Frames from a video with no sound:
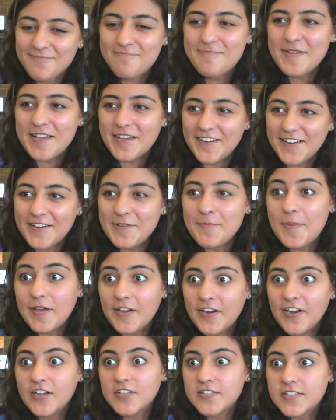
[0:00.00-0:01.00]
bigger and
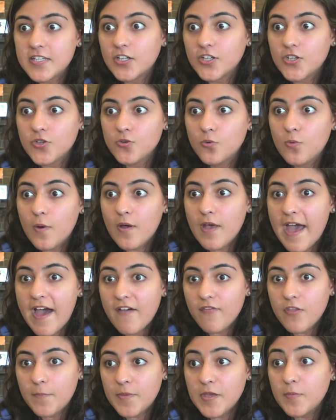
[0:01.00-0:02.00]
bigger until you
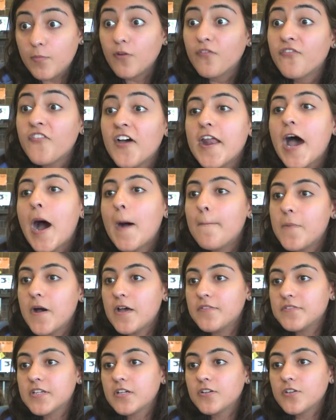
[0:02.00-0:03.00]
have the people fed up,
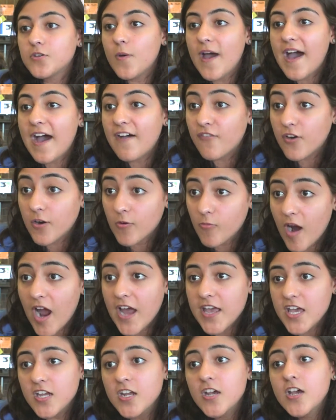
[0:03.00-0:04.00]
until you have a
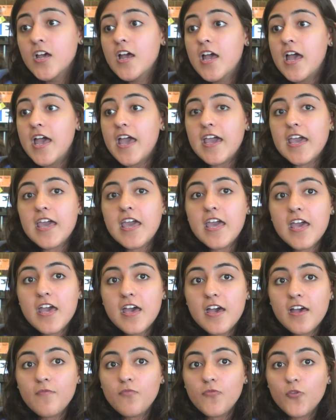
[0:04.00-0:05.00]
riot.
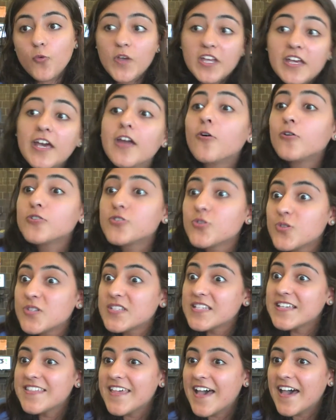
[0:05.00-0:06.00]
And we can also
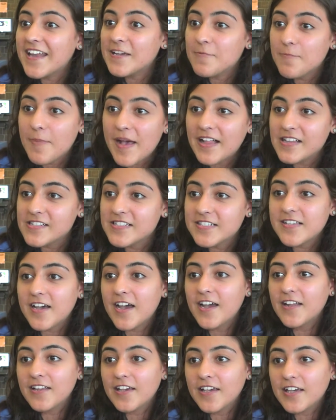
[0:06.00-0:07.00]
see that in
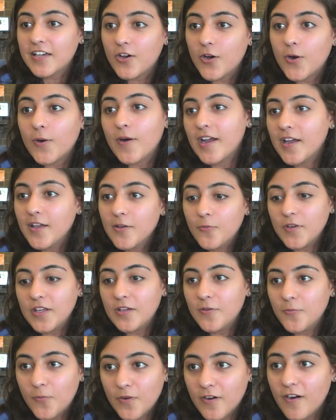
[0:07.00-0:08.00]
Palestine, like, all right,
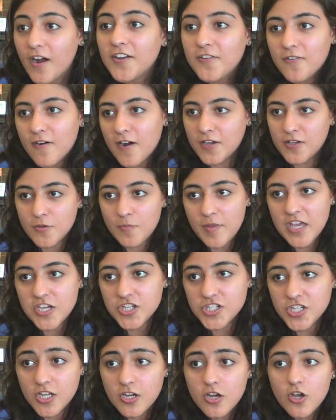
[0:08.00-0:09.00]
we're under
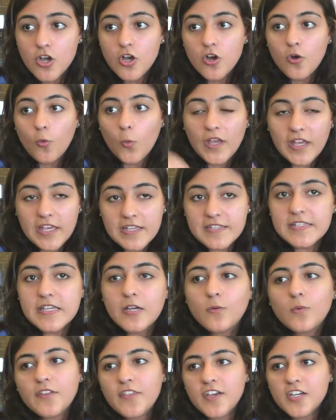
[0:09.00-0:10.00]
occupation, we can
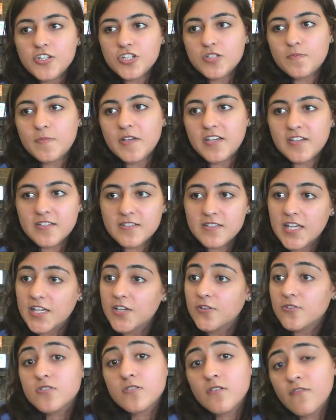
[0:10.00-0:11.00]
deal with it, just because
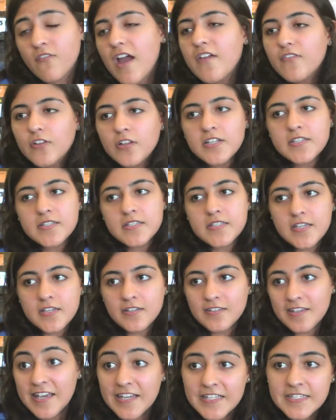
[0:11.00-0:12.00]
like your survival
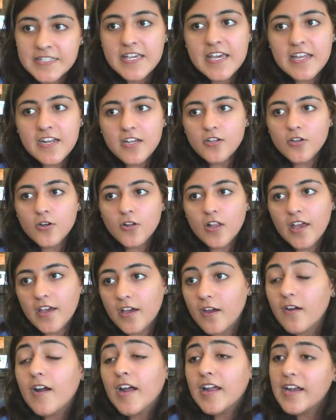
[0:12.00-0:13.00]
instinct kicks in and you're like,
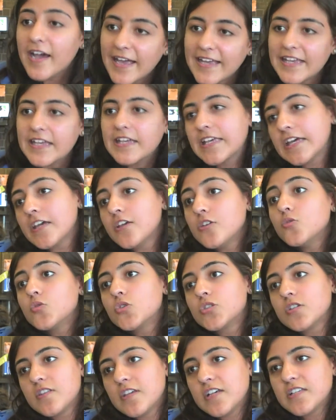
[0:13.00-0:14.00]
all right, I can get
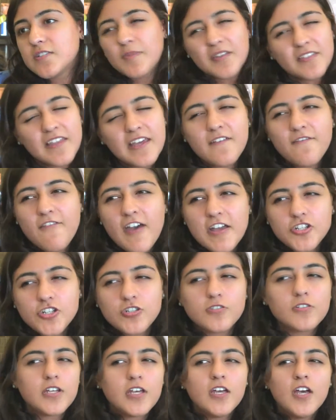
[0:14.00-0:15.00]
used to this. But then
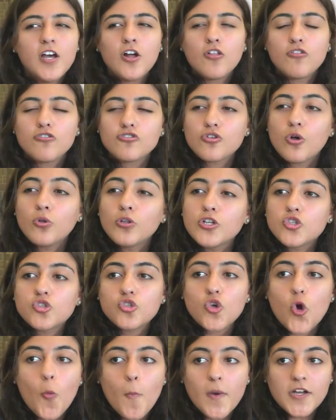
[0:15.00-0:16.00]
eventually there's only
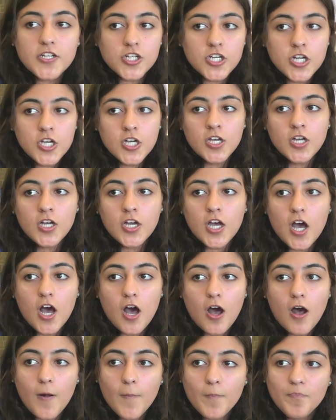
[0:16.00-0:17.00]
so much
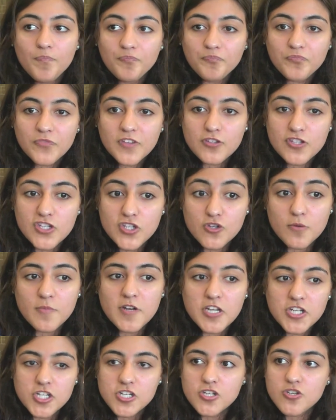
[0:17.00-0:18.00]

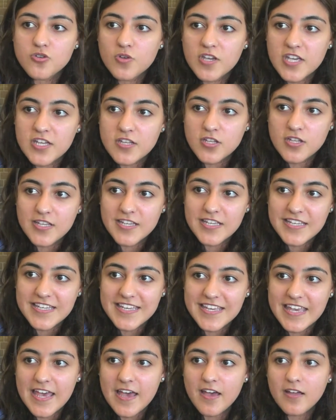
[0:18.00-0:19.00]
discrimination you
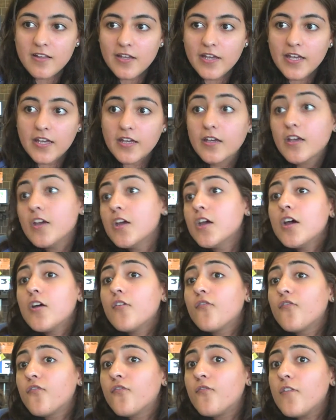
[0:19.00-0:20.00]
can get. Like
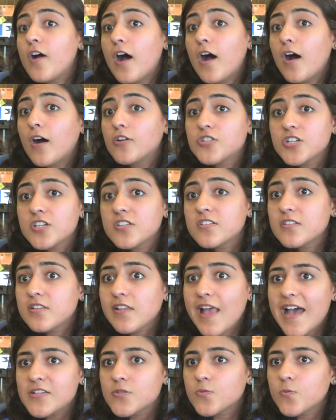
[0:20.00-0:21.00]
just
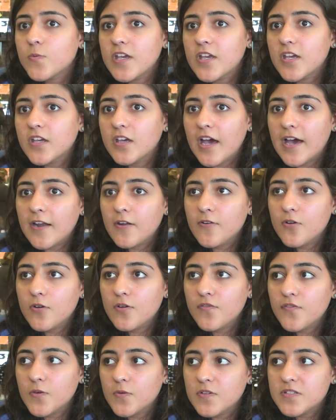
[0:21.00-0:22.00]
last week, I don't know
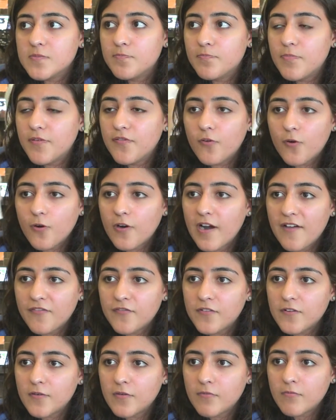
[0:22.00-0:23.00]
if it was before or
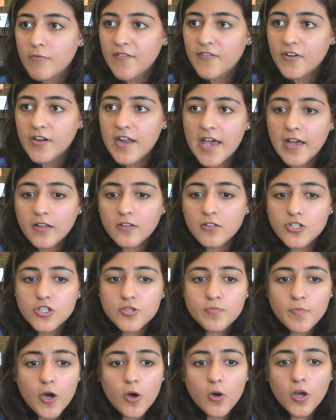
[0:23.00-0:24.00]
after Reverend Hagler
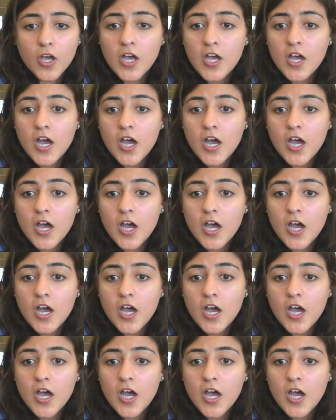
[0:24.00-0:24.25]
spoke,